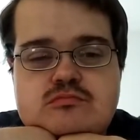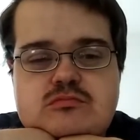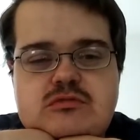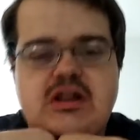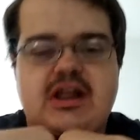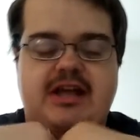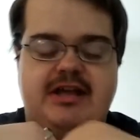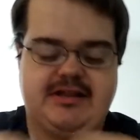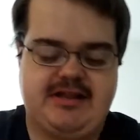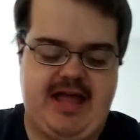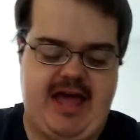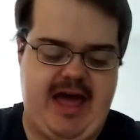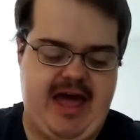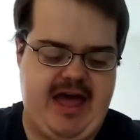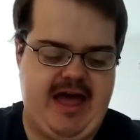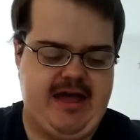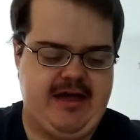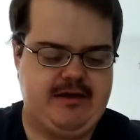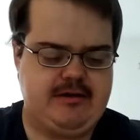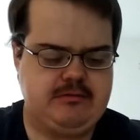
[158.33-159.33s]
like
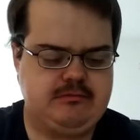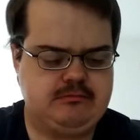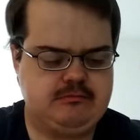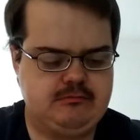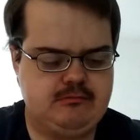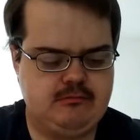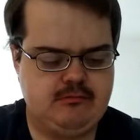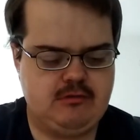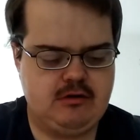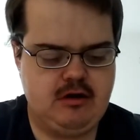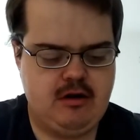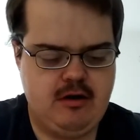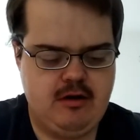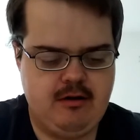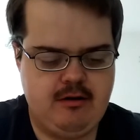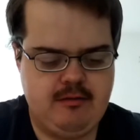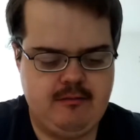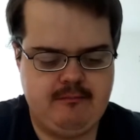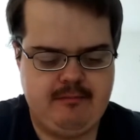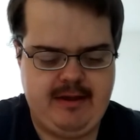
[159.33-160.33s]
that.
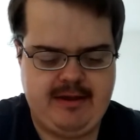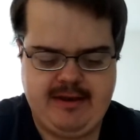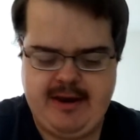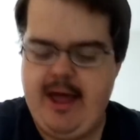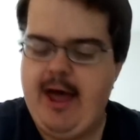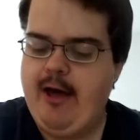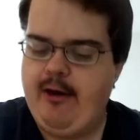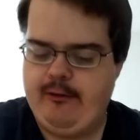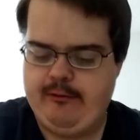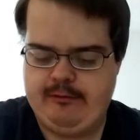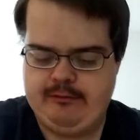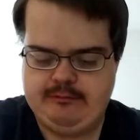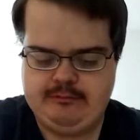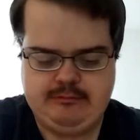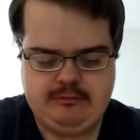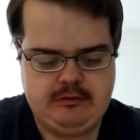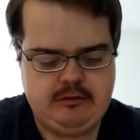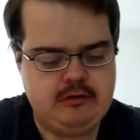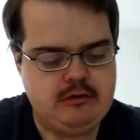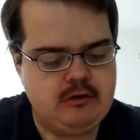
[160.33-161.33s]
But no.
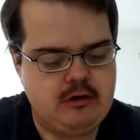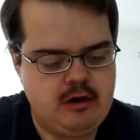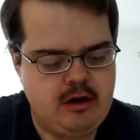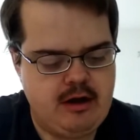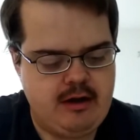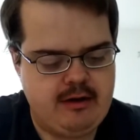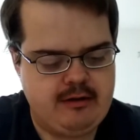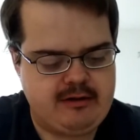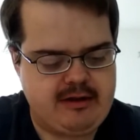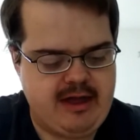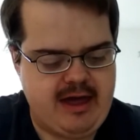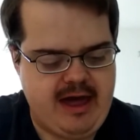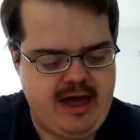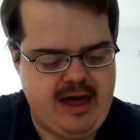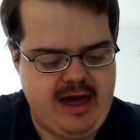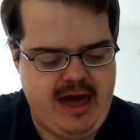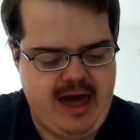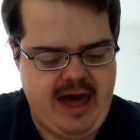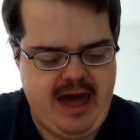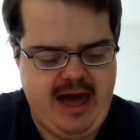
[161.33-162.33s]

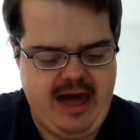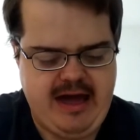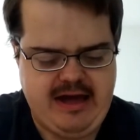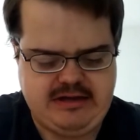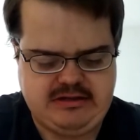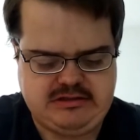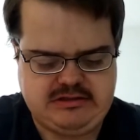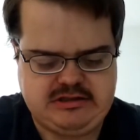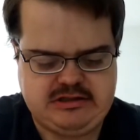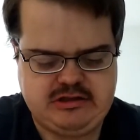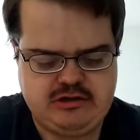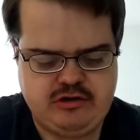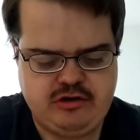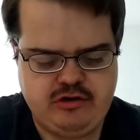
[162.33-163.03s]
Okay, eight.